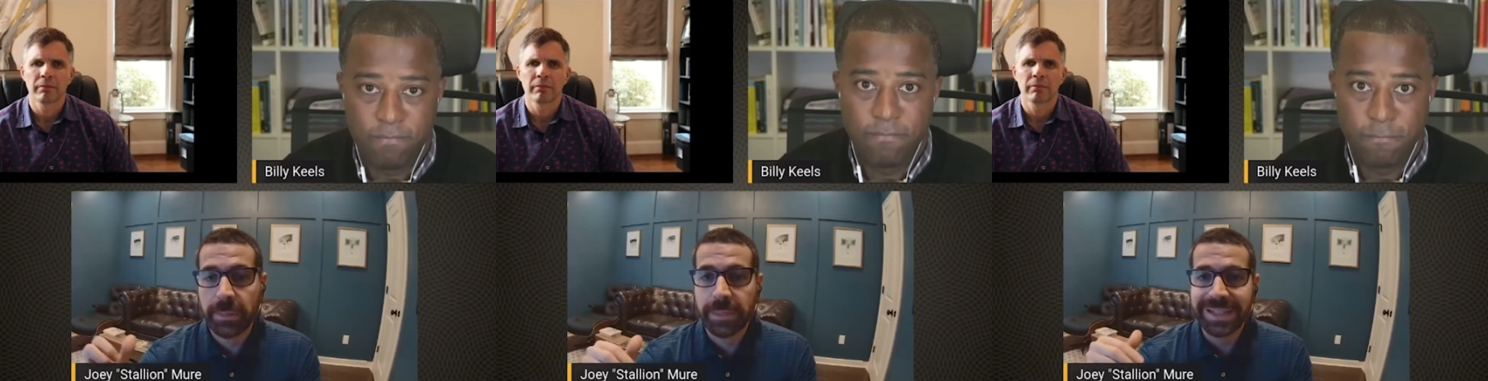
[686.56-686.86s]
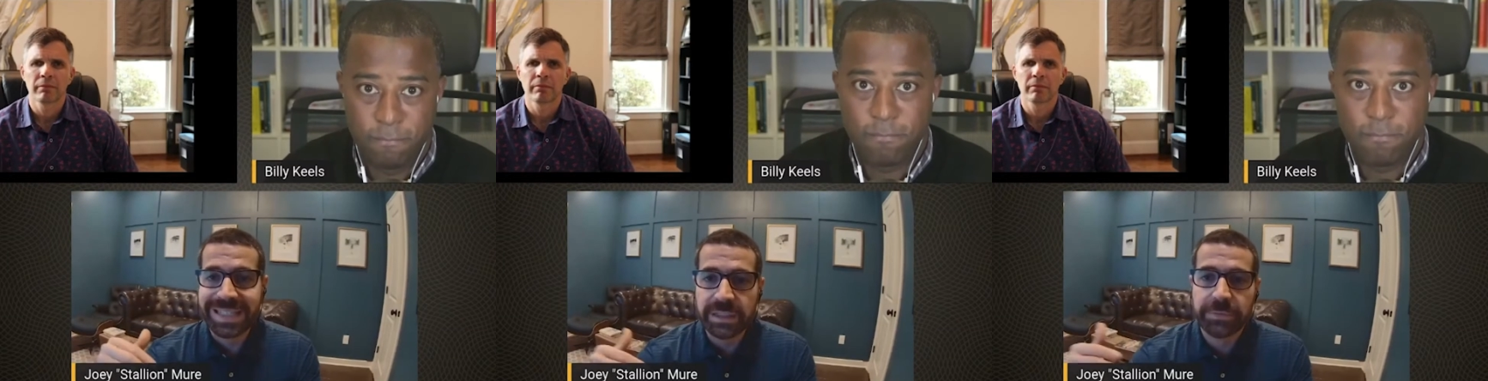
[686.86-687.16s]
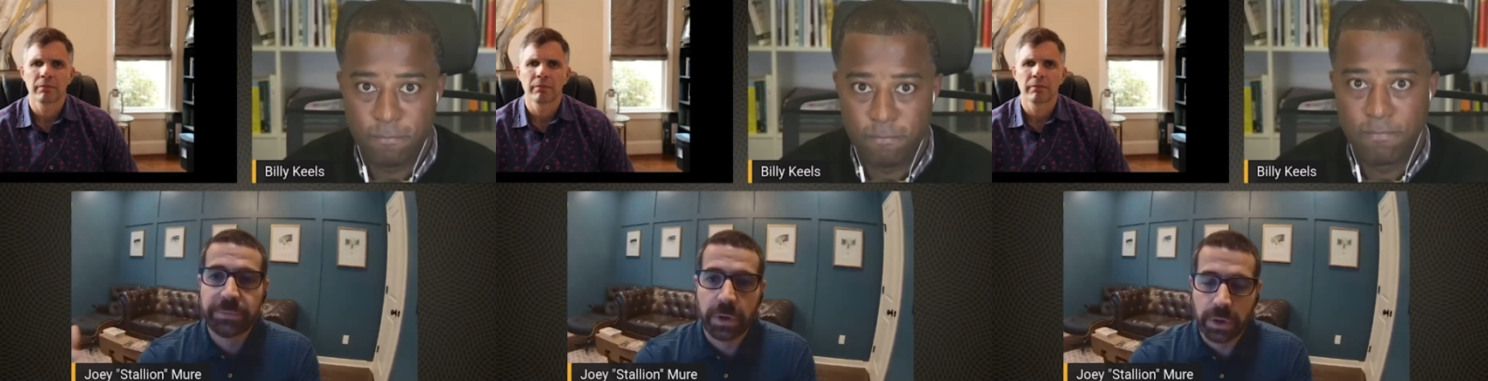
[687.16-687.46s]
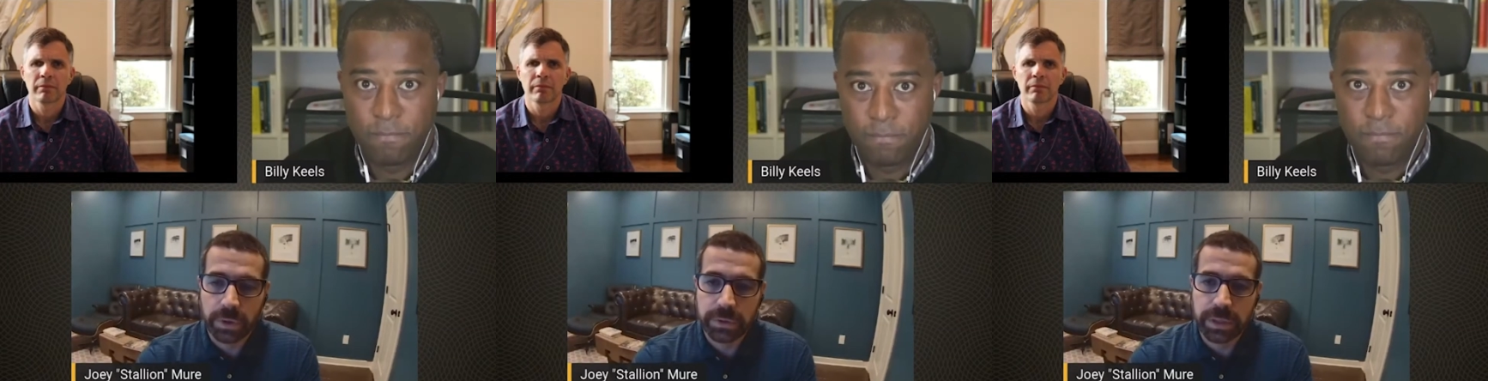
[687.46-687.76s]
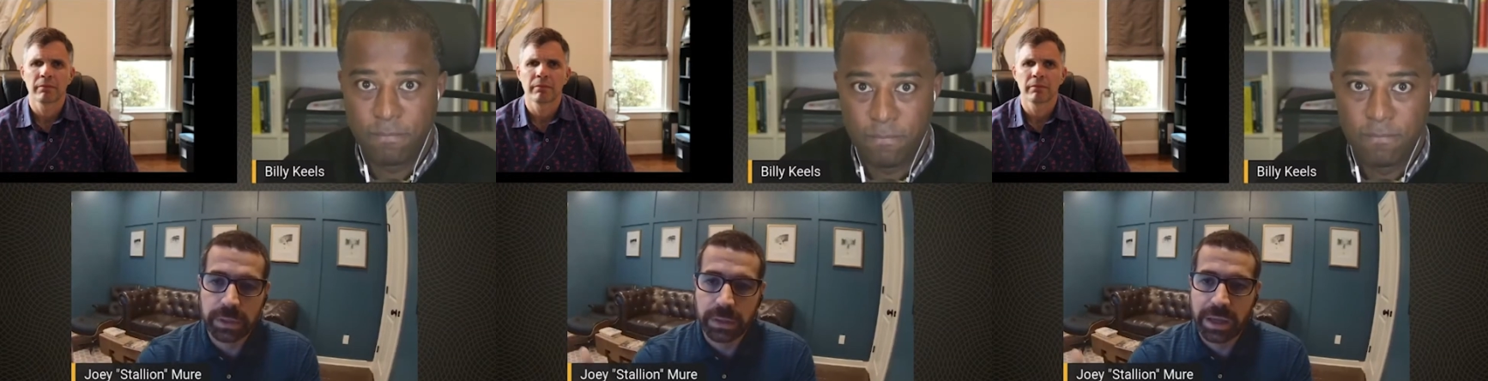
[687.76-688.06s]
Speaker 1: the default
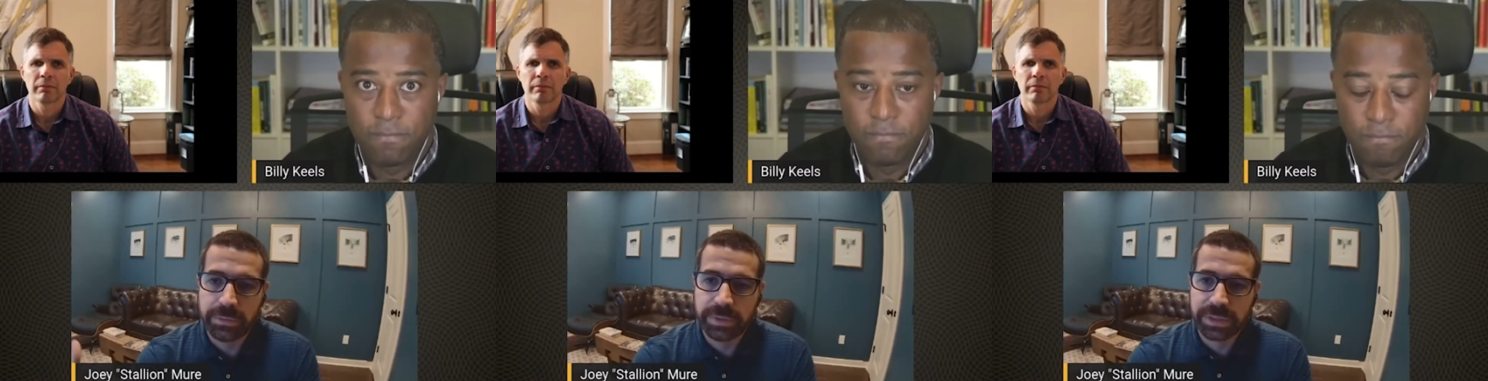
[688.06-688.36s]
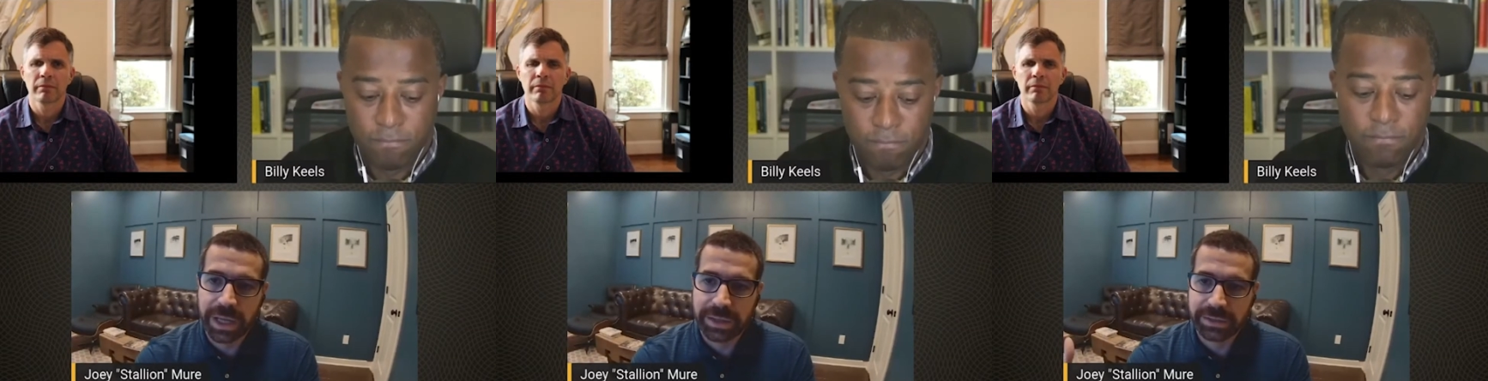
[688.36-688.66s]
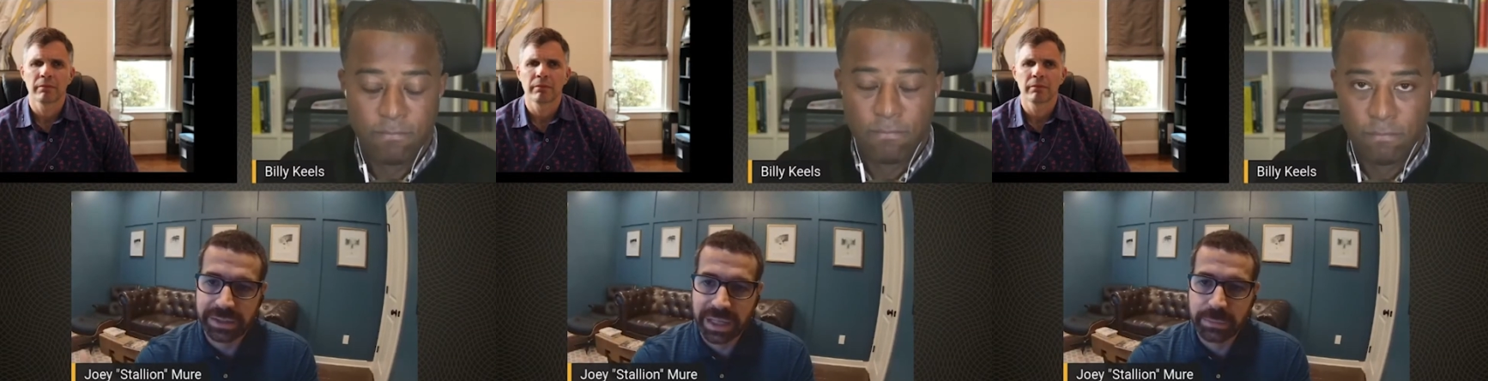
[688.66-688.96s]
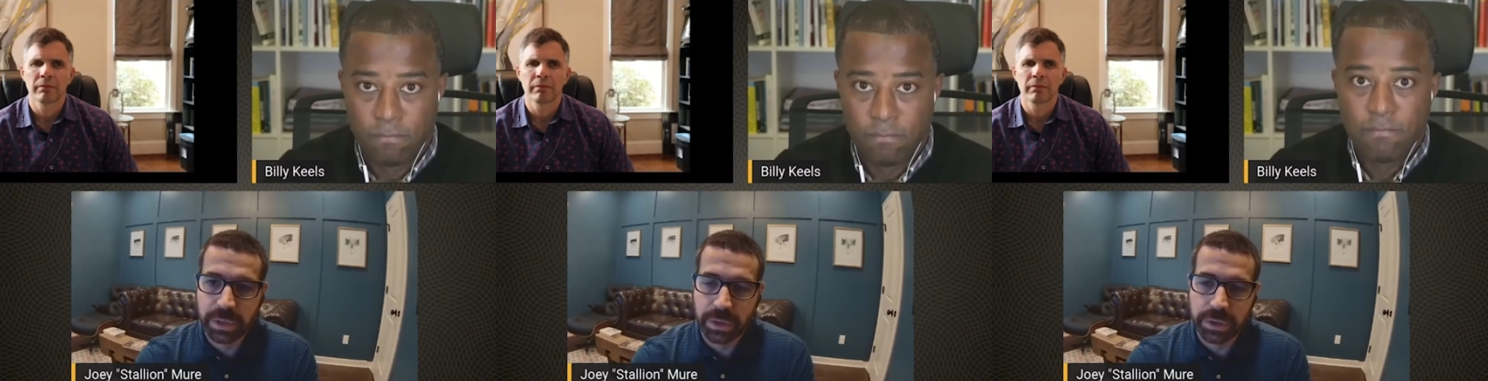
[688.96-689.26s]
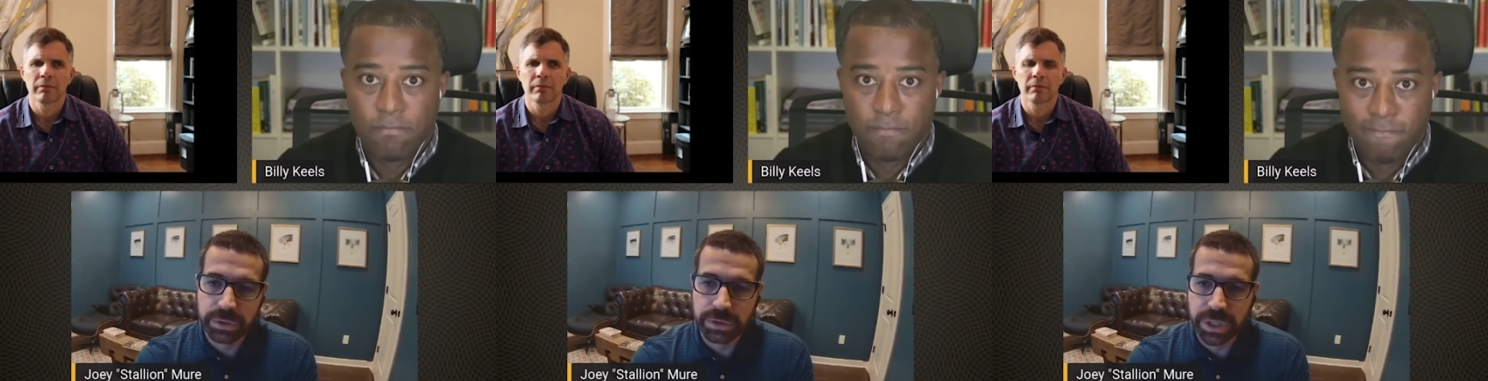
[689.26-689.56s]
that life has kind of set me on a
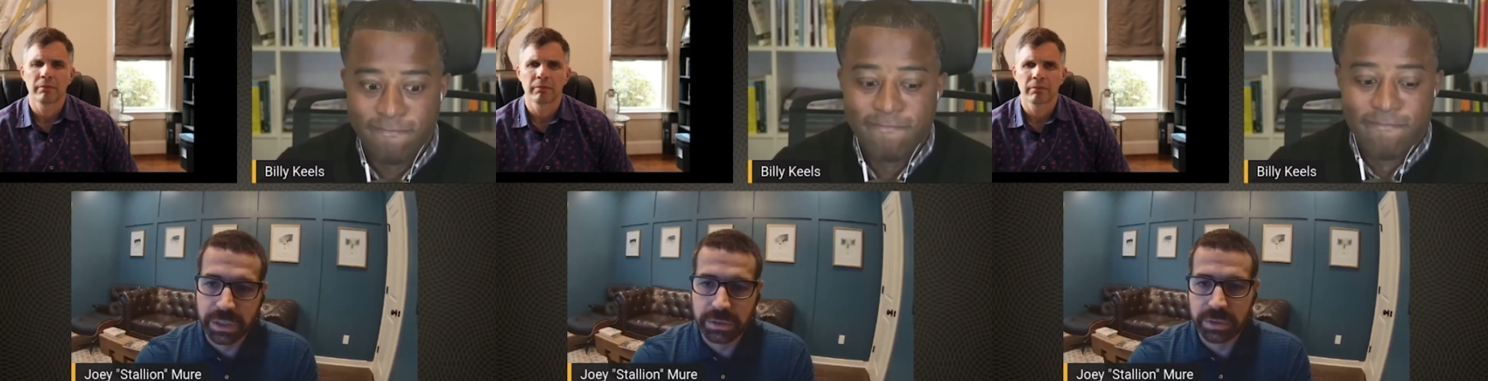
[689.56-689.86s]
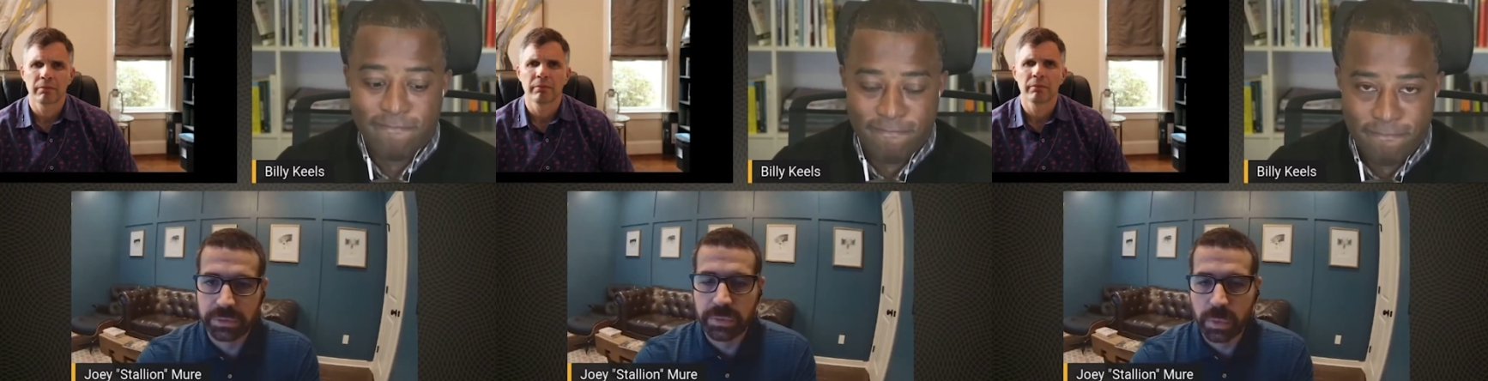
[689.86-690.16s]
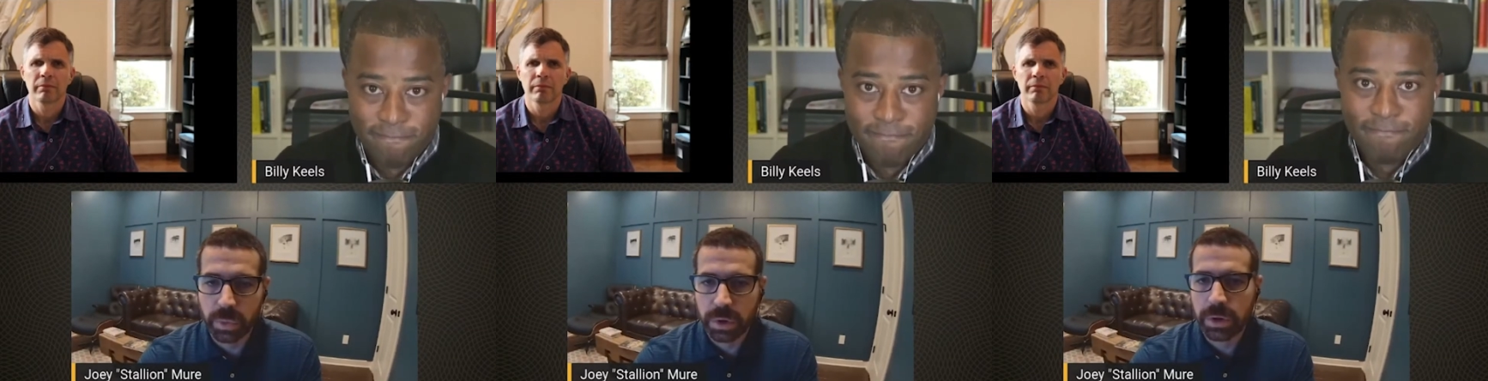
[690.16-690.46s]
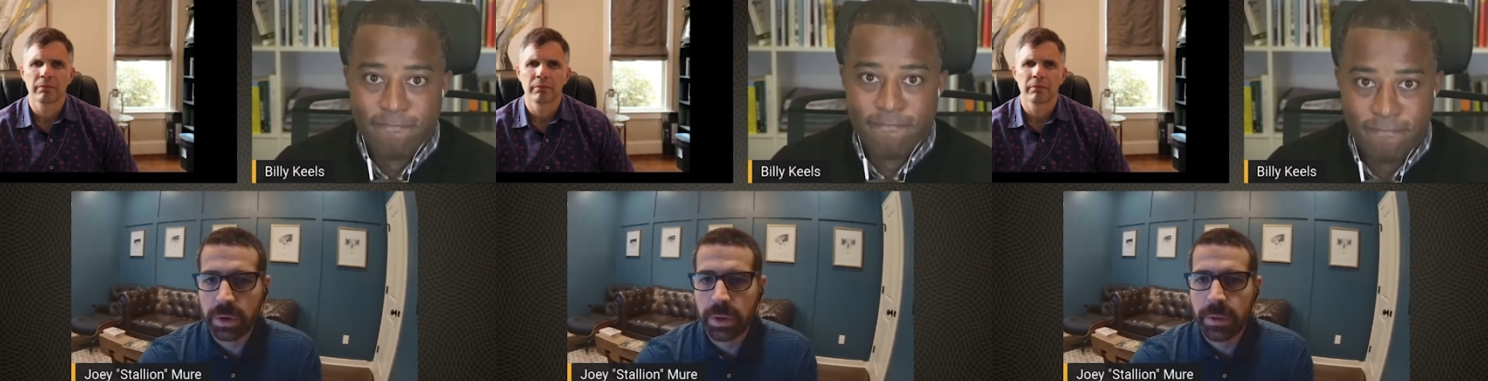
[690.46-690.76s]
trajectory for,